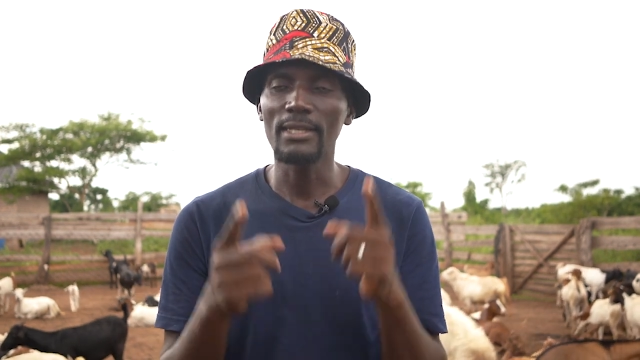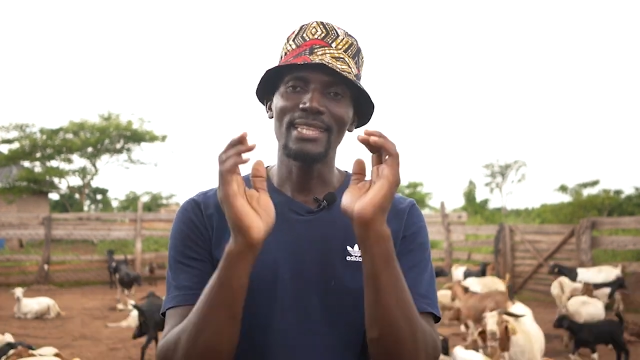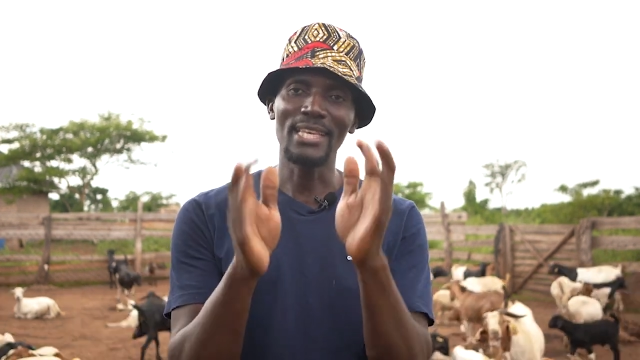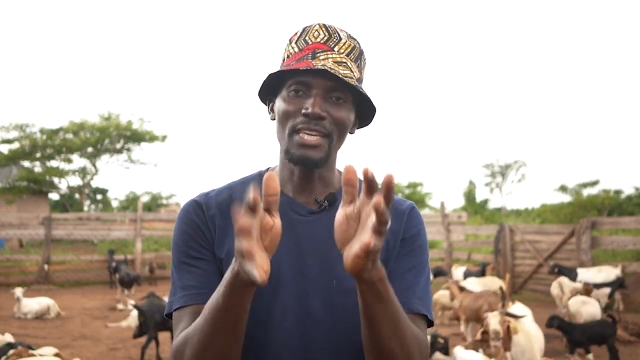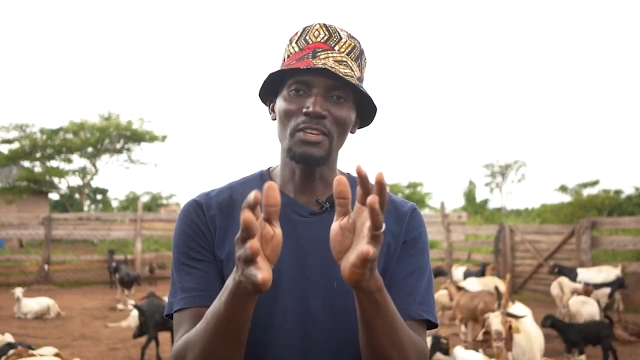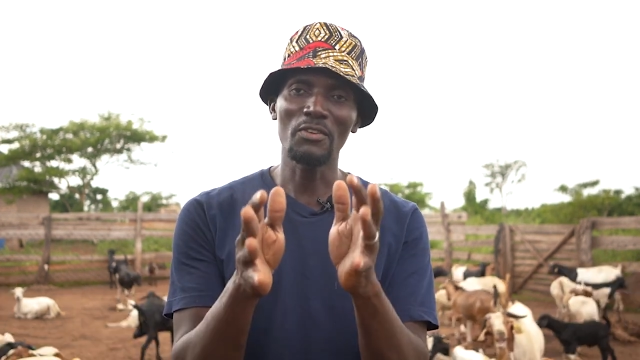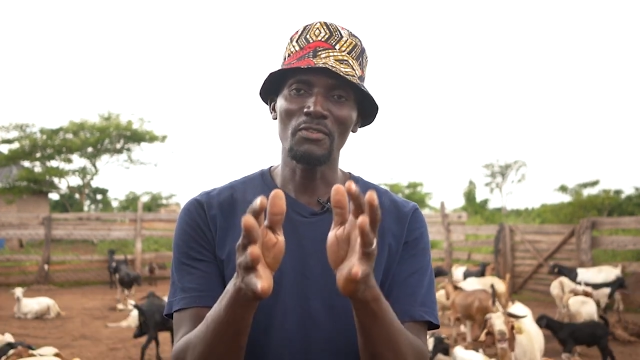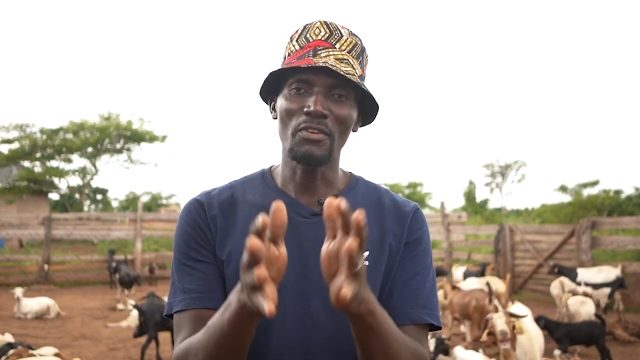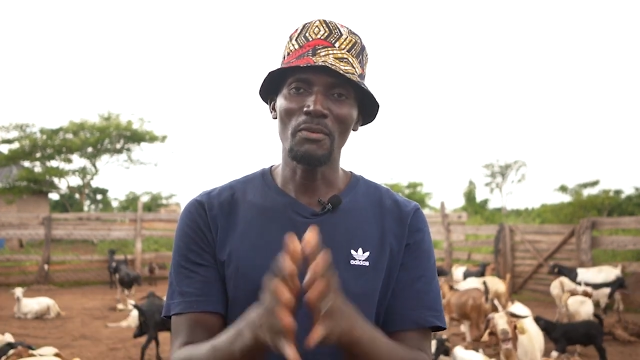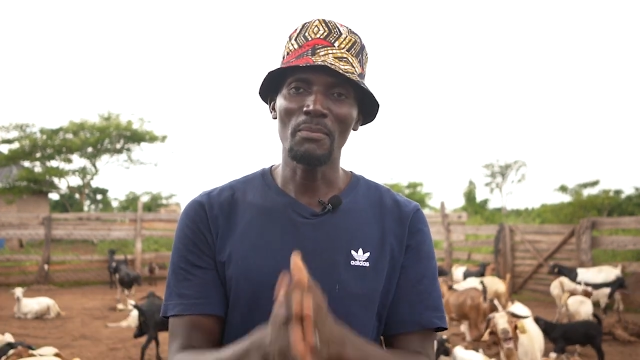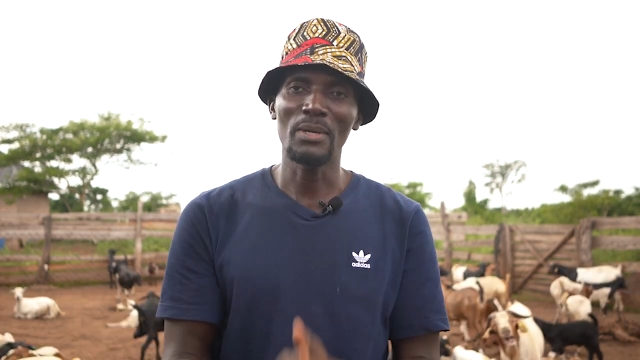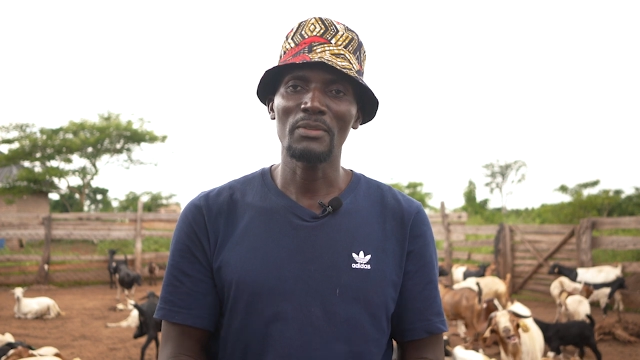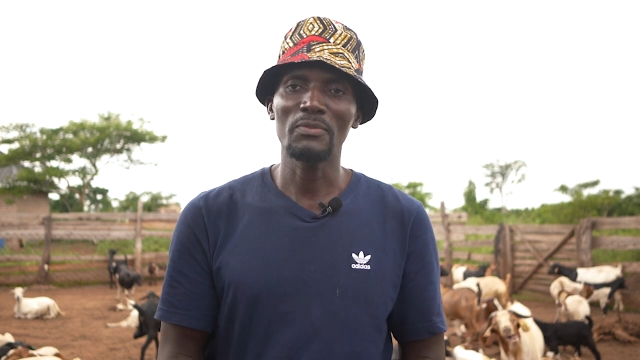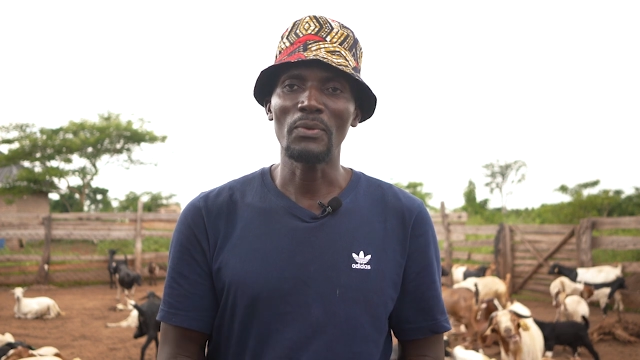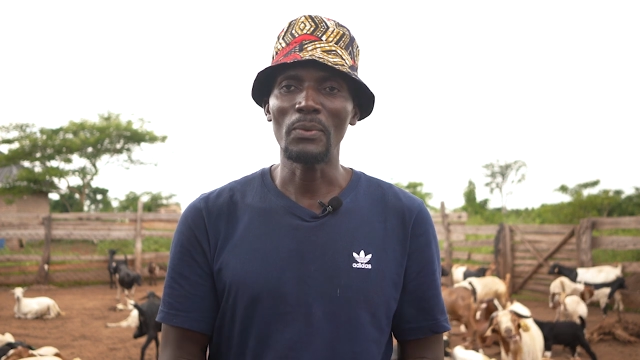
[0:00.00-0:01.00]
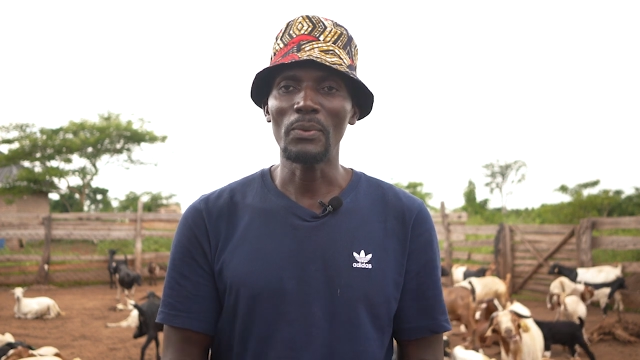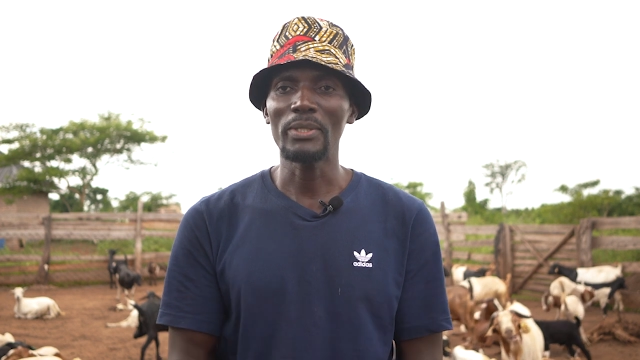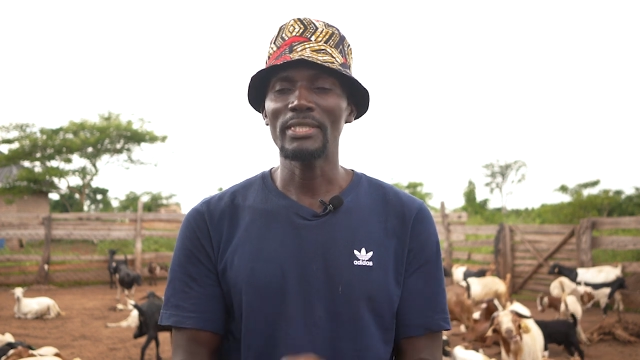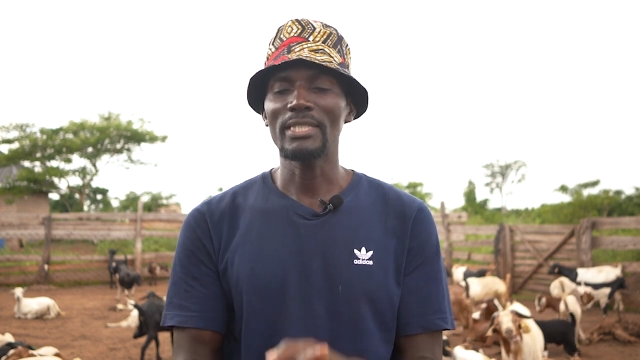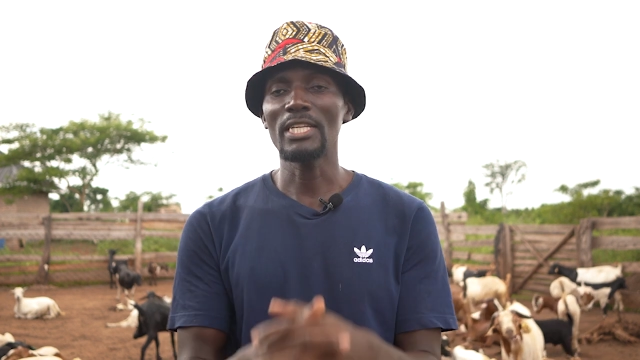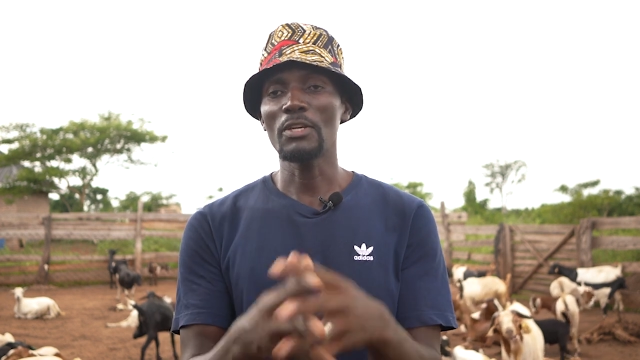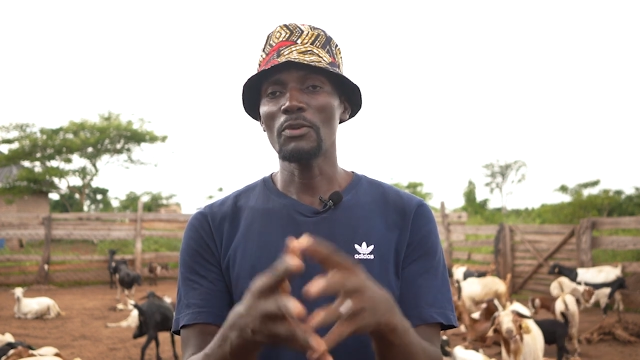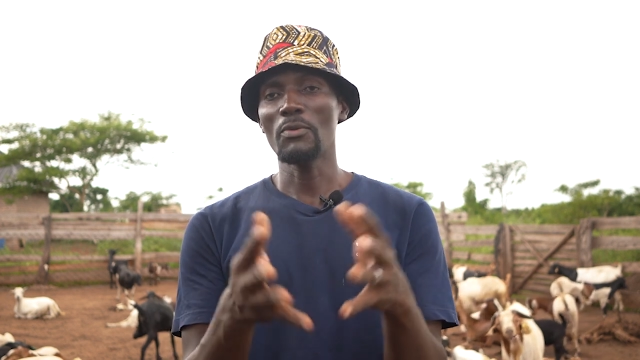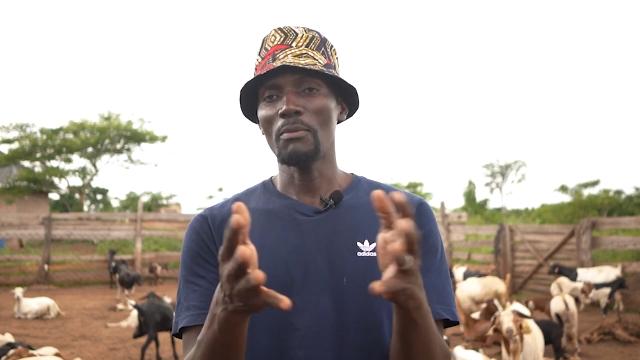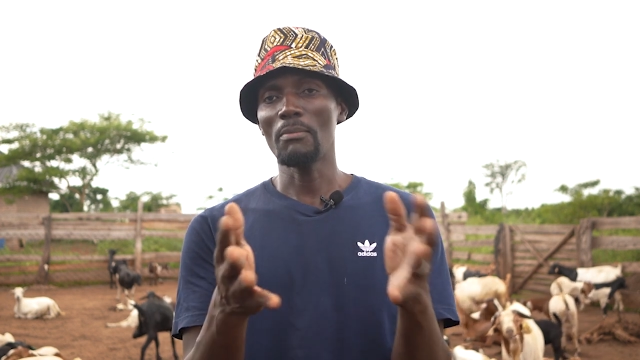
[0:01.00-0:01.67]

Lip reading: Thank you very much for watching.